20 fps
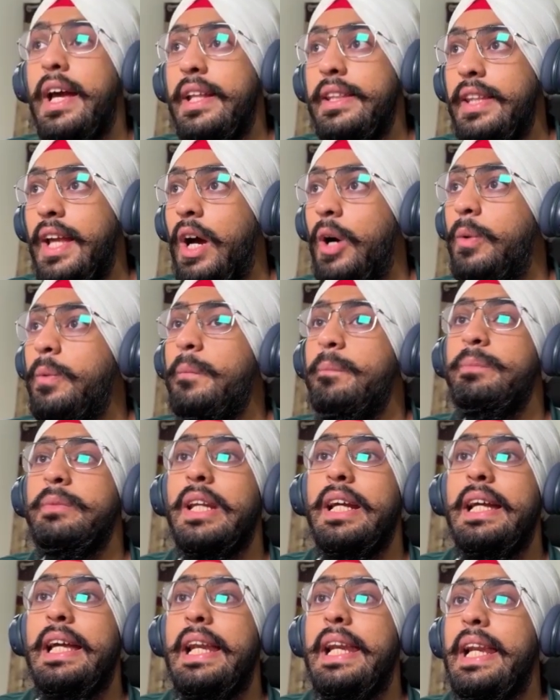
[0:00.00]
Now,
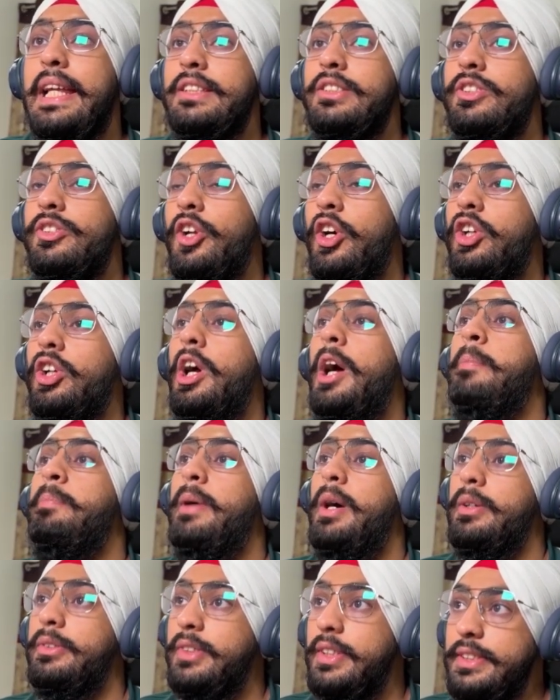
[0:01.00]
let's talk
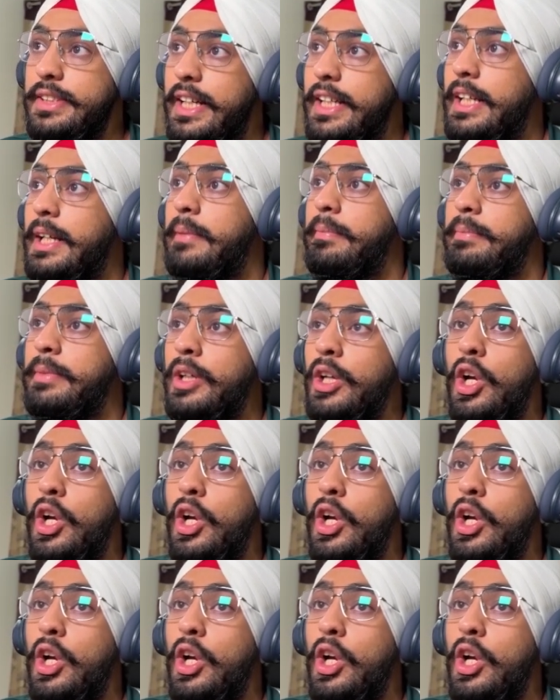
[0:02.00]
about the setup.